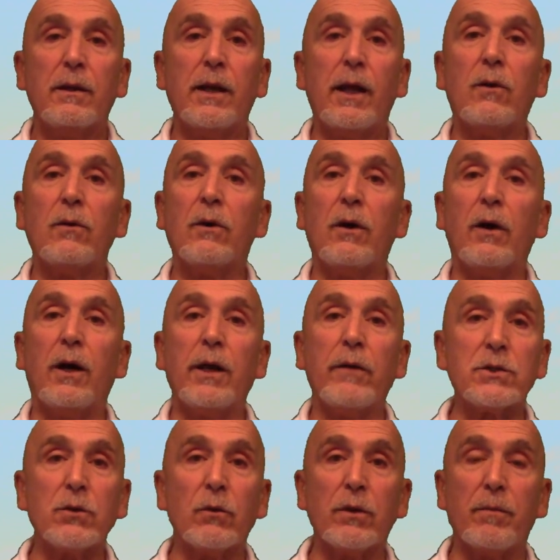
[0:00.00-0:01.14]
Now, I
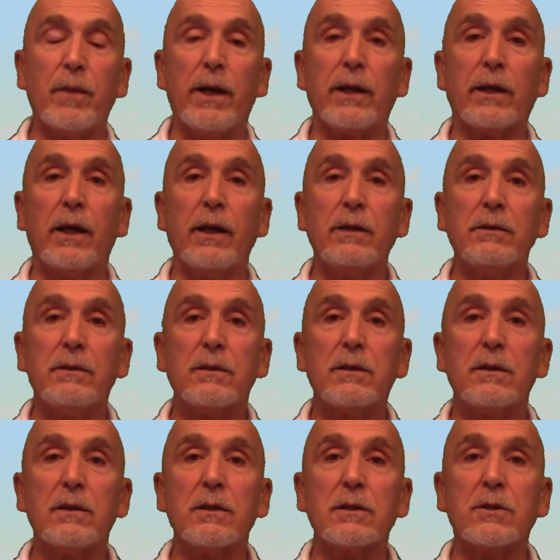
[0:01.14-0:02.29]
never saw the man again,
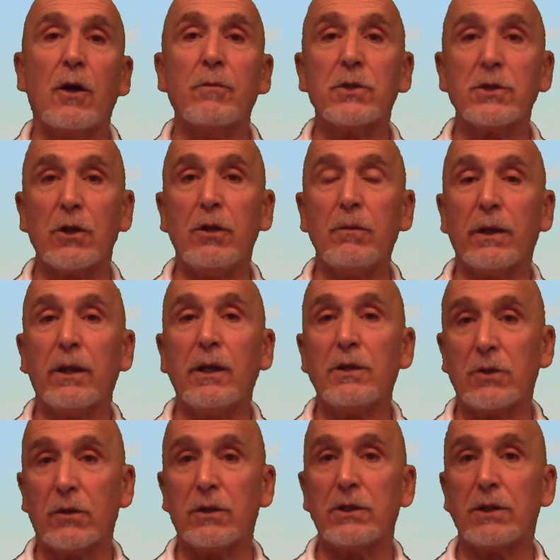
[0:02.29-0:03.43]
so I'm assuming he
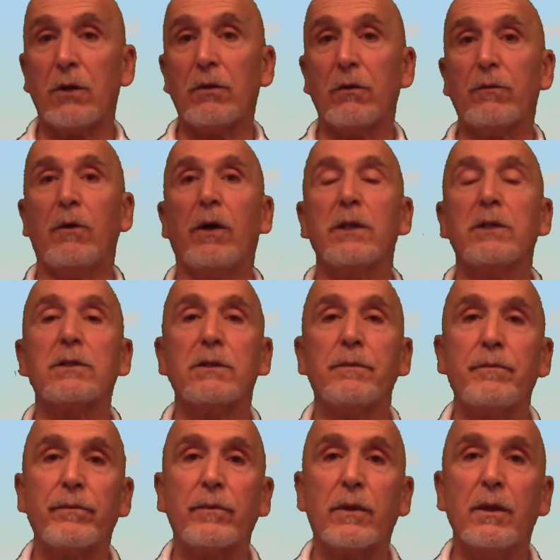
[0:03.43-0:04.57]
took his own advice.
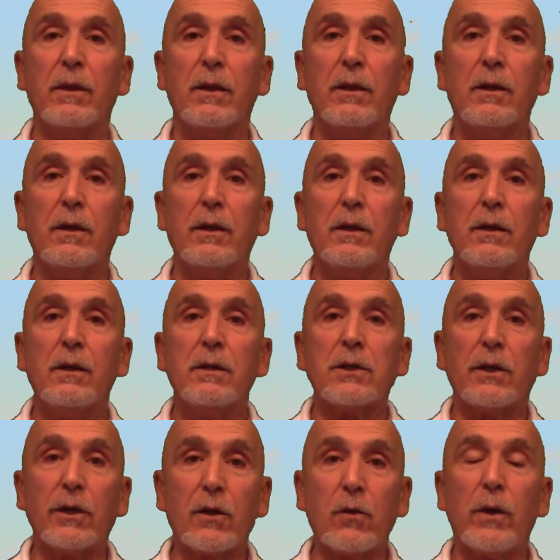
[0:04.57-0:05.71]

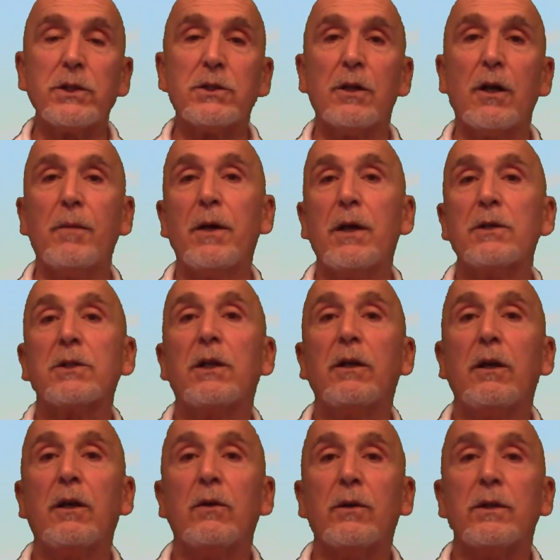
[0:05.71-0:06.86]
So the question I'm
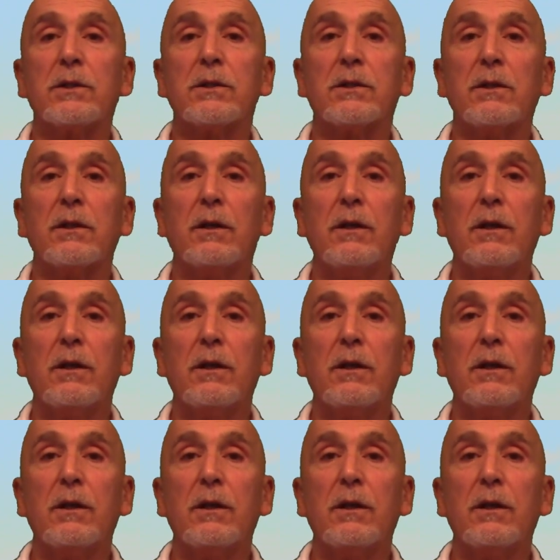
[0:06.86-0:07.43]
asking you is,